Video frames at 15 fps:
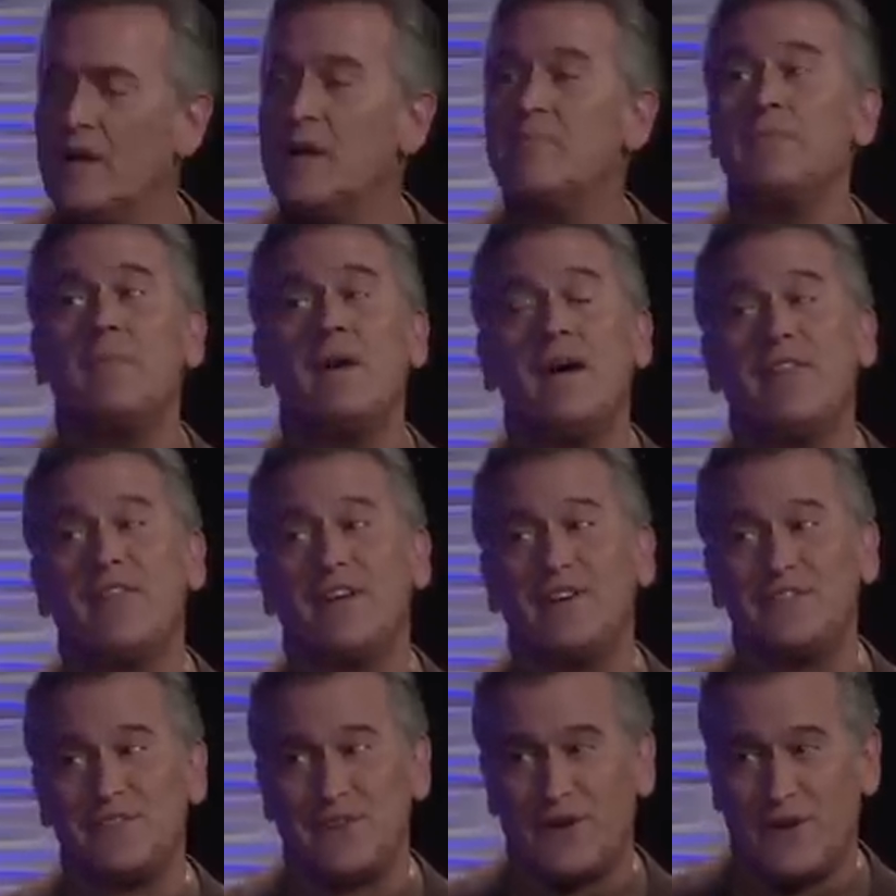did it to Mother me.
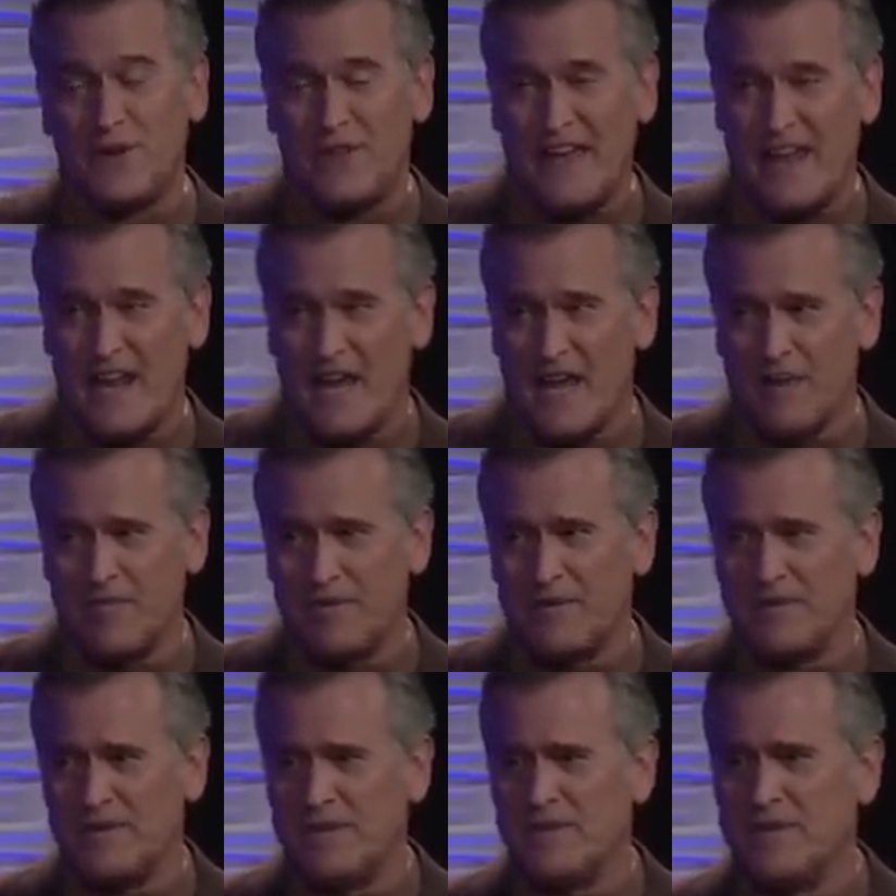screwed That's that right.
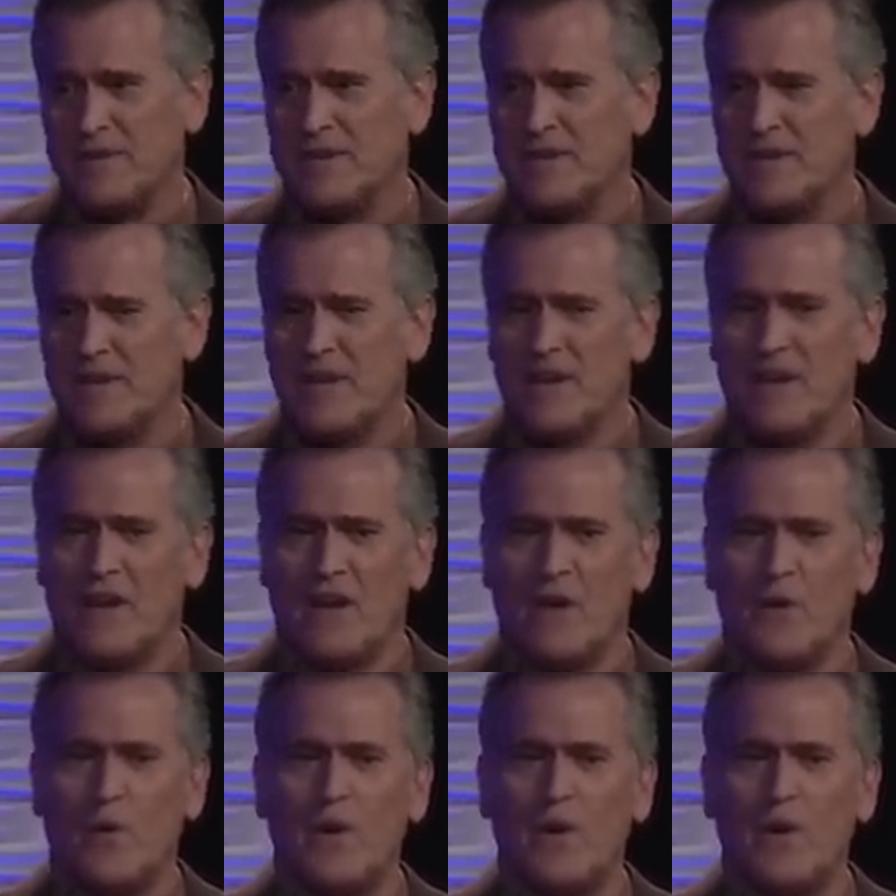up.